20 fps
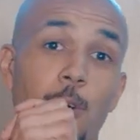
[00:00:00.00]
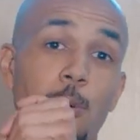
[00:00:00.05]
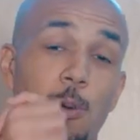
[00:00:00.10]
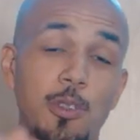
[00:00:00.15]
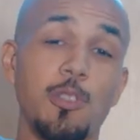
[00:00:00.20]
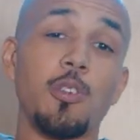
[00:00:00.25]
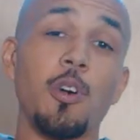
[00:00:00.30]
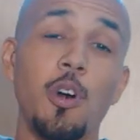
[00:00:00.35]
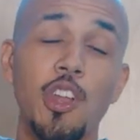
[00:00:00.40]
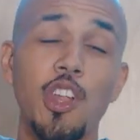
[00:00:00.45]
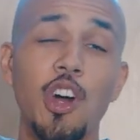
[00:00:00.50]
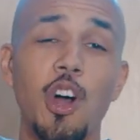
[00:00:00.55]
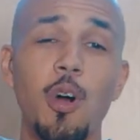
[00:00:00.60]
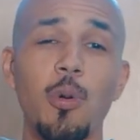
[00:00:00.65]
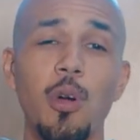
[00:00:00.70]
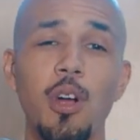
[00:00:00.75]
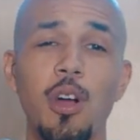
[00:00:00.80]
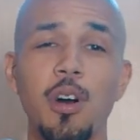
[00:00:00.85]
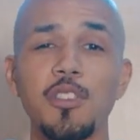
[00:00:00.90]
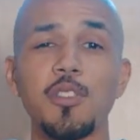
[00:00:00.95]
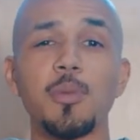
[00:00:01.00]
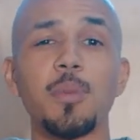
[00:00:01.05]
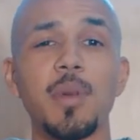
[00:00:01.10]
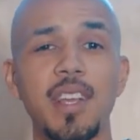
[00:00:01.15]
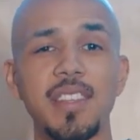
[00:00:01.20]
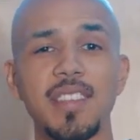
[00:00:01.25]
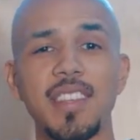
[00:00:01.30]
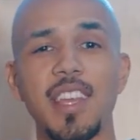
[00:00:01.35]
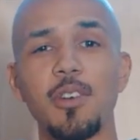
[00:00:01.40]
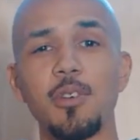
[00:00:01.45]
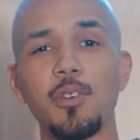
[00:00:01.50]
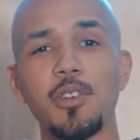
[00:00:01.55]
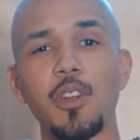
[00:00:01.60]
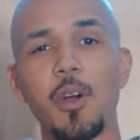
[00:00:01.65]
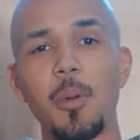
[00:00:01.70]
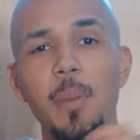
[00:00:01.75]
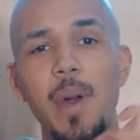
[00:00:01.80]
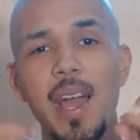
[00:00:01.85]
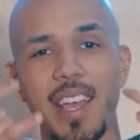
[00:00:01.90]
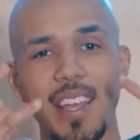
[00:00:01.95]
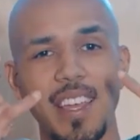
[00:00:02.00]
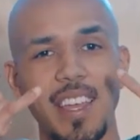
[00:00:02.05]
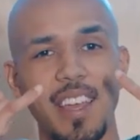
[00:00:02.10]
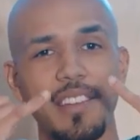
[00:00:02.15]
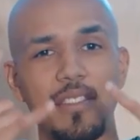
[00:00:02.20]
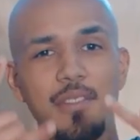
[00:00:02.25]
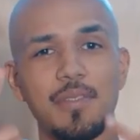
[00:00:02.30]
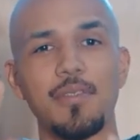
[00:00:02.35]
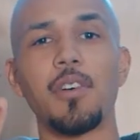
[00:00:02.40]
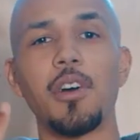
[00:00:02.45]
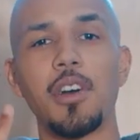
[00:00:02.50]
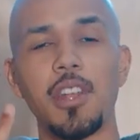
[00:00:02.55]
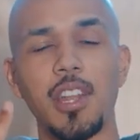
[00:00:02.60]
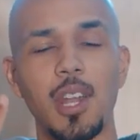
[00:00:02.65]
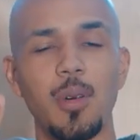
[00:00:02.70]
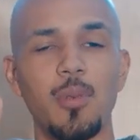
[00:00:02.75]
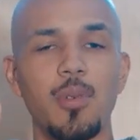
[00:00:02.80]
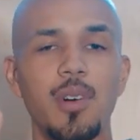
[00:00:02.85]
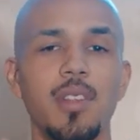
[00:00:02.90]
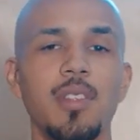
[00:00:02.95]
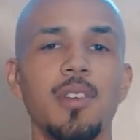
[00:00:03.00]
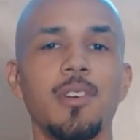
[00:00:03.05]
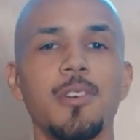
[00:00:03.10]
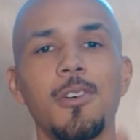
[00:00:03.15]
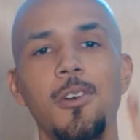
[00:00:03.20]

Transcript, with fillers: What's going on, world? It's man Saint Uno back again for another one.